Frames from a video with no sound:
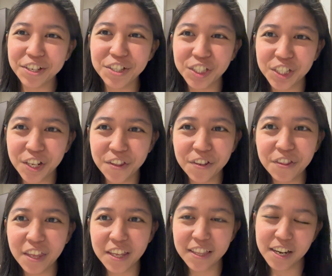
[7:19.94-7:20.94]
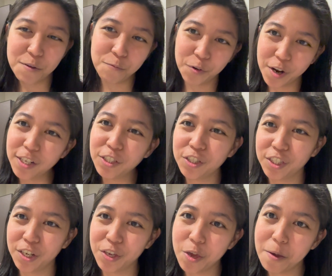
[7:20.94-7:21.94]
there's another thing that I forgot to
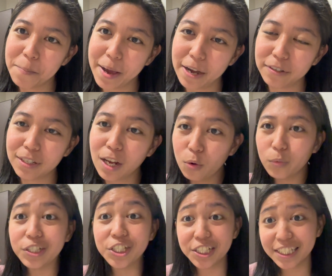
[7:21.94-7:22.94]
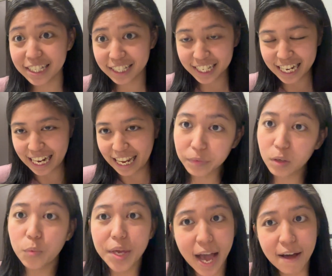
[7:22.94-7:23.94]
tell you about, which is the seating.
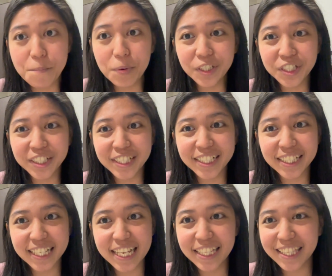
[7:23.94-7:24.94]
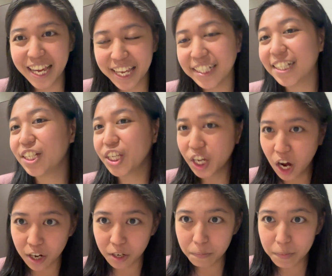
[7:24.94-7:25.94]
We have purchased a seat that is an
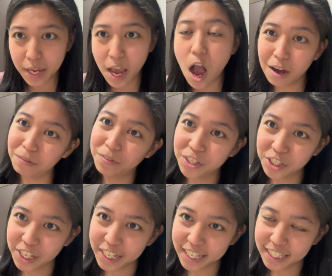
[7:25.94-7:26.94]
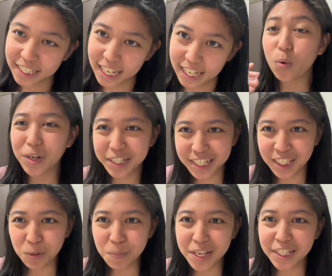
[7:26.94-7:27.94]
economy of the Shinkansen. What
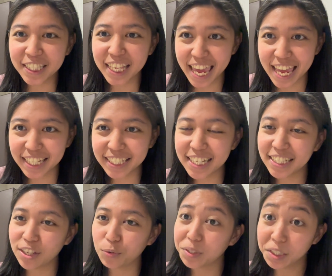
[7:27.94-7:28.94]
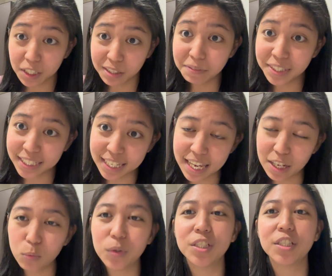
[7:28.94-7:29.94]
this means is it's a reserved
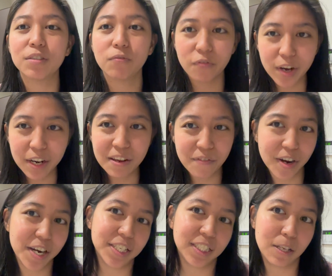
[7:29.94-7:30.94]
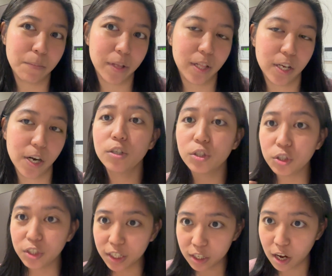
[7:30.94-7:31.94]
seat which is very similar
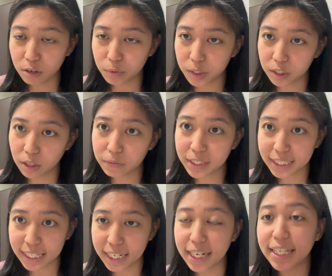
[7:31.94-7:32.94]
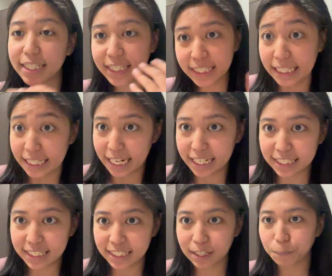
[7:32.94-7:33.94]
to the non-reserved seat
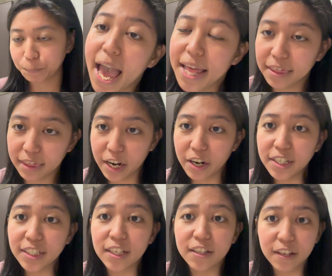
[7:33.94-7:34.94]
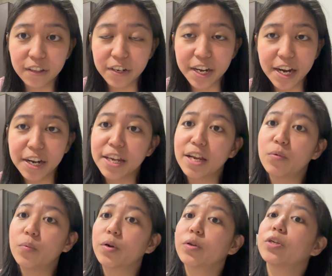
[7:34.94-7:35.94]
sittings. And there is another area
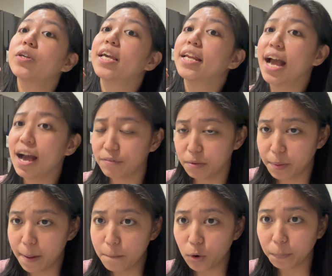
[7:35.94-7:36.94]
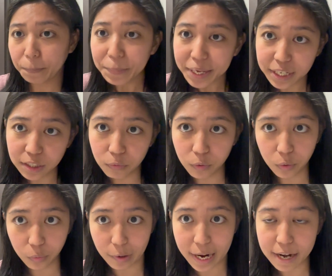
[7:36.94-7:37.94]
where you can have a bit more peaceful
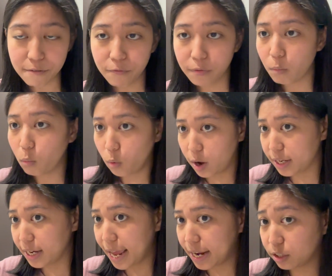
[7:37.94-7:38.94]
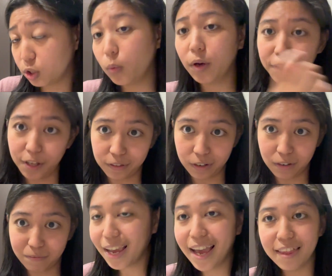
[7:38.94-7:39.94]
ride from one end to another.
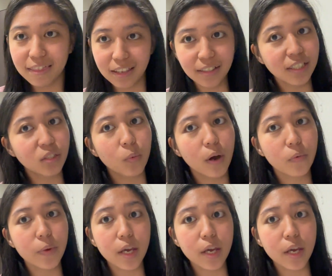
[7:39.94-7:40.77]
And this is what we